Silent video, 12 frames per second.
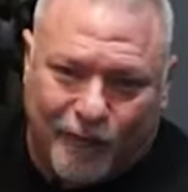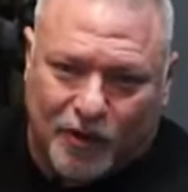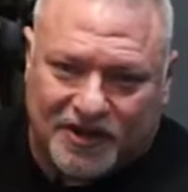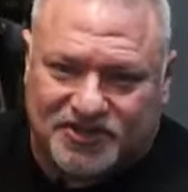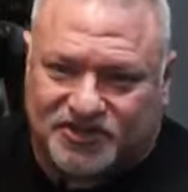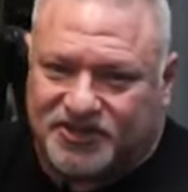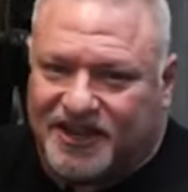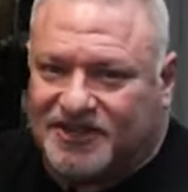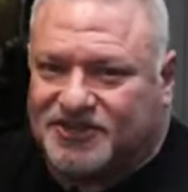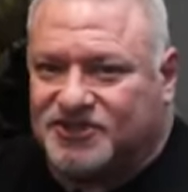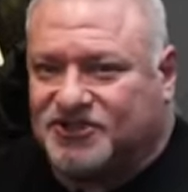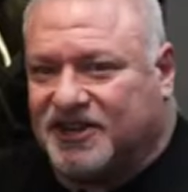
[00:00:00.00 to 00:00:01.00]
four to
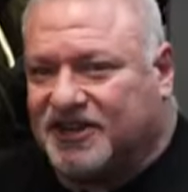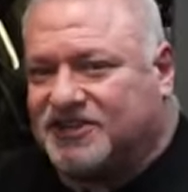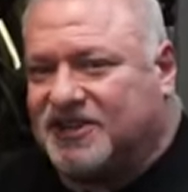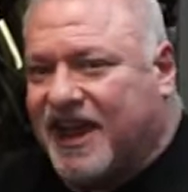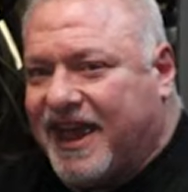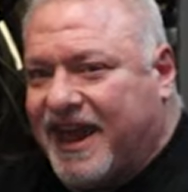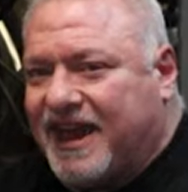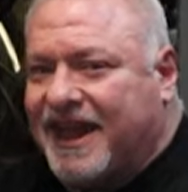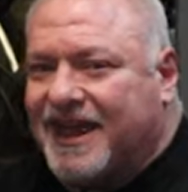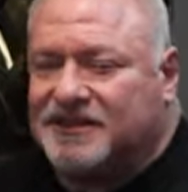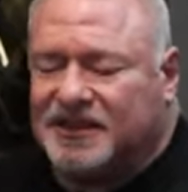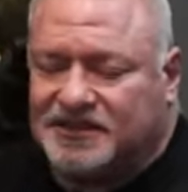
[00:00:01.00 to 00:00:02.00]
six, six to eight,
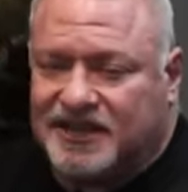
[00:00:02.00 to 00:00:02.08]
eight to